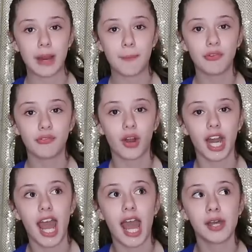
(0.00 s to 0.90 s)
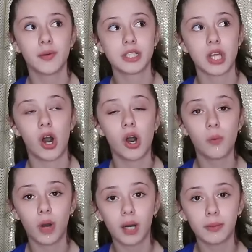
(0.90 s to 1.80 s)
right before it, it was
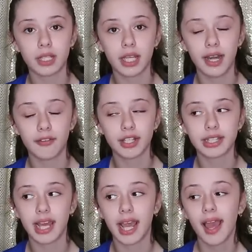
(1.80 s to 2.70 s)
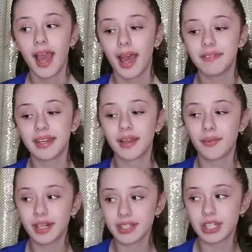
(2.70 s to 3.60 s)
all wobbly and everything, and then I
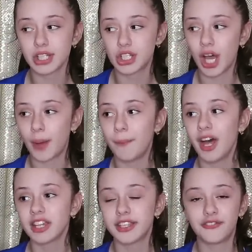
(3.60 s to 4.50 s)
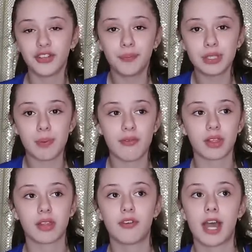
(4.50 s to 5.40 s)
went into the jump. The flip was
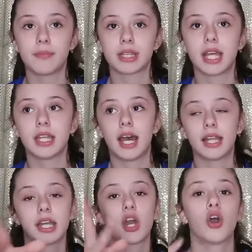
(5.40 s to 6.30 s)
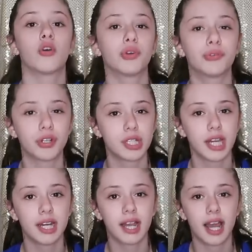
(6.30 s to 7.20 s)
perfectly fine, but then I like
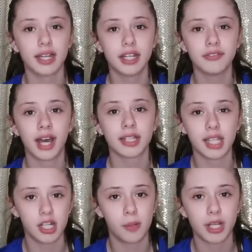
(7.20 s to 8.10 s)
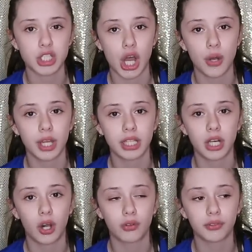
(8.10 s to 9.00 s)
over-rotated it kind of. I landed on my toe and
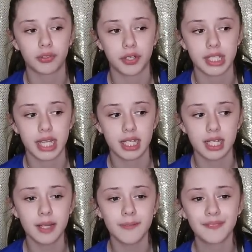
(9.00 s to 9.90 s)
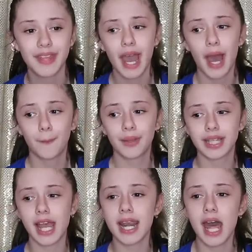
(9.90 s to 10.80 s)
then over-rotated it,
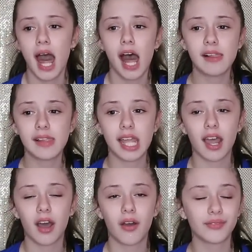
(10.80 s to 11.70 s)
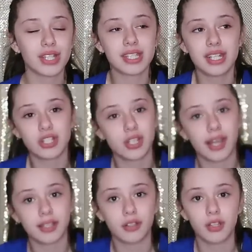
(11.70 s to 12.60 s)
but then I'm like, oh, I'm just going to
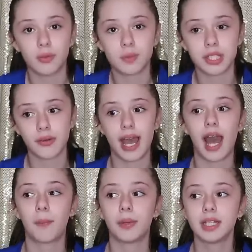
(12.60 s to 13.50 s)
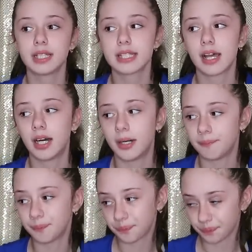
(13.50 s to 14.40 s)
try the loop, see what happens.
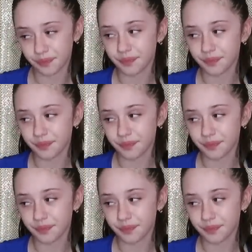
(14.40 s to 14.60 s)
Um,